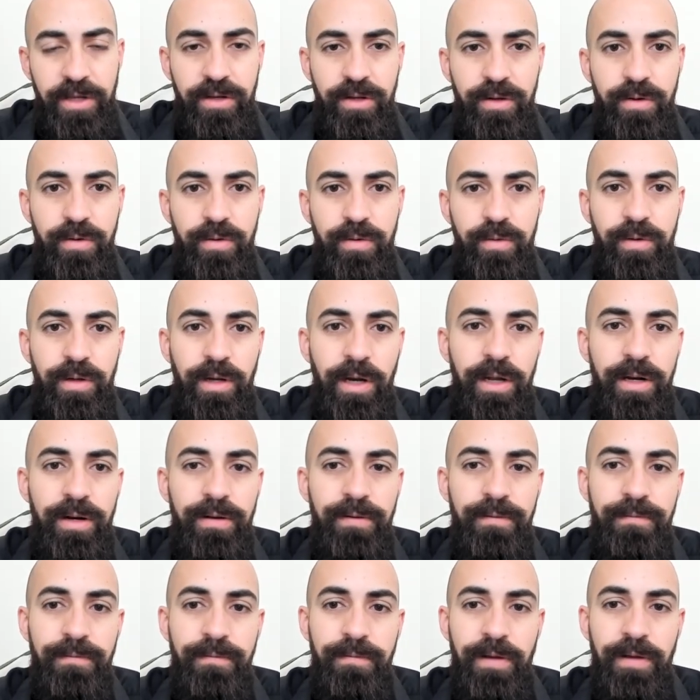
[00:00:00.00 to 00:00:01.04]
can you kind
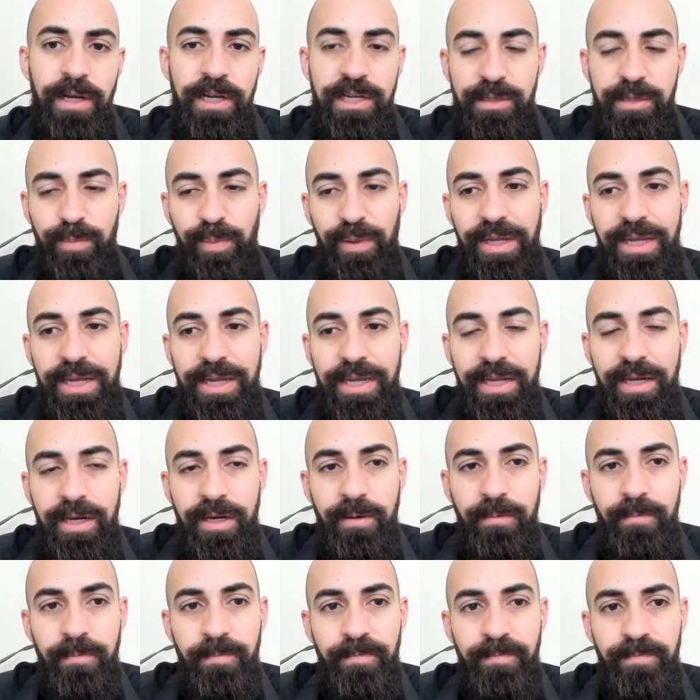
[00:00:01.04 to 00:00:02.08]
of
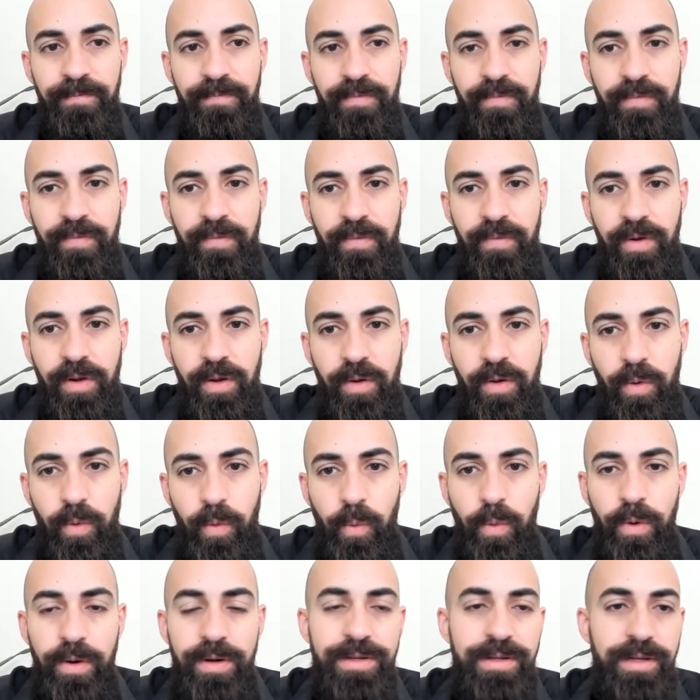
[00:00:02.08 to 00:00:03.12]
explain
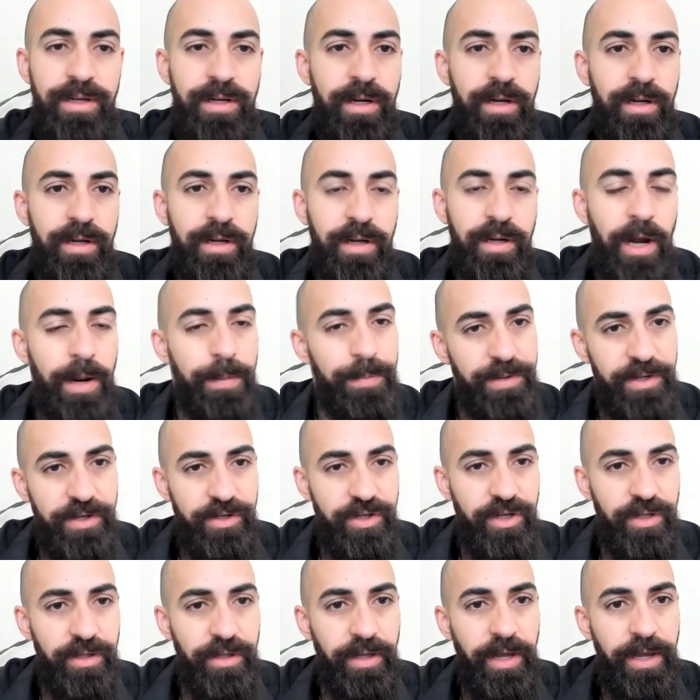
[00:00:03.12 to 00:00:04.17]
what is the c-
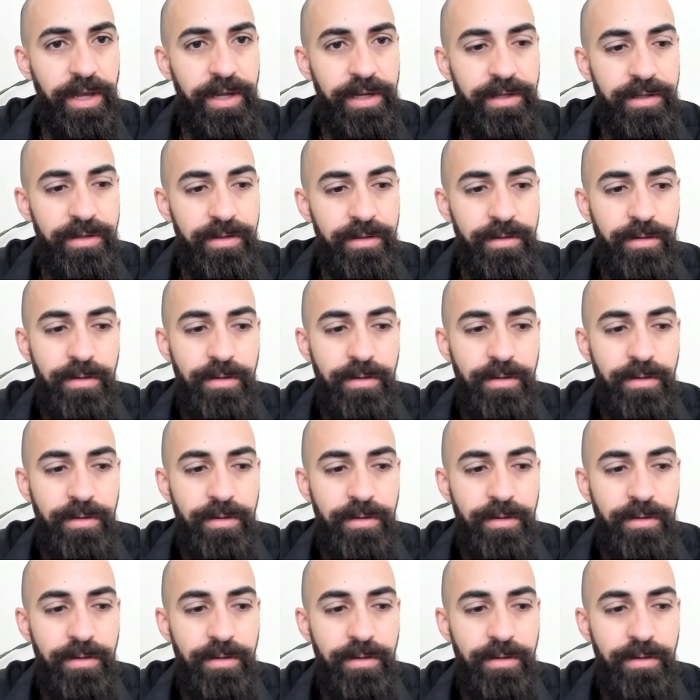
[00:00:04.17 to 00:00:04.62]
competition like?